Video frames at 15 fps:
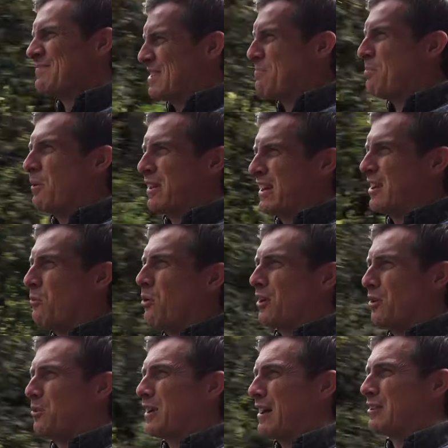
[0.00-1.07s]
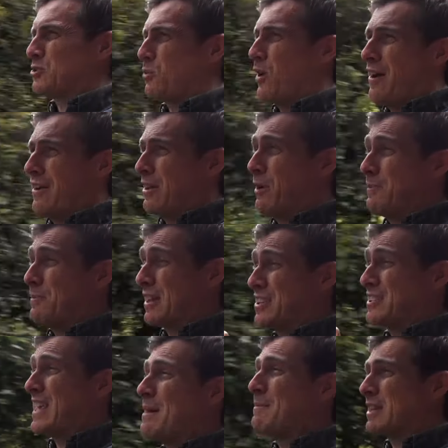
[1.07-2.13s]
you're probably going to want to look elsewhere anyway,
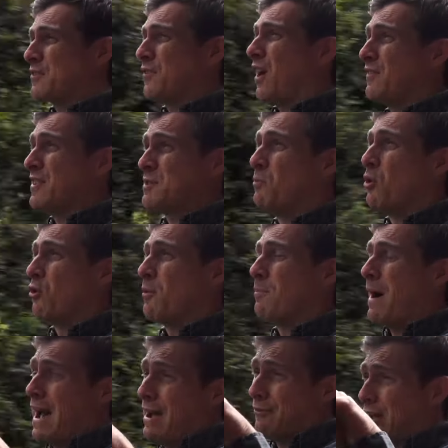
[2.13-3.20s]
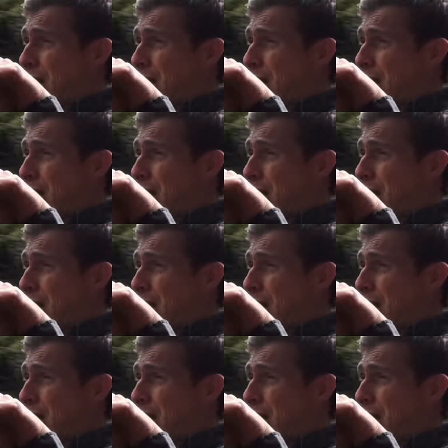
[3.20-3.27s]
because the MX-5, it's more about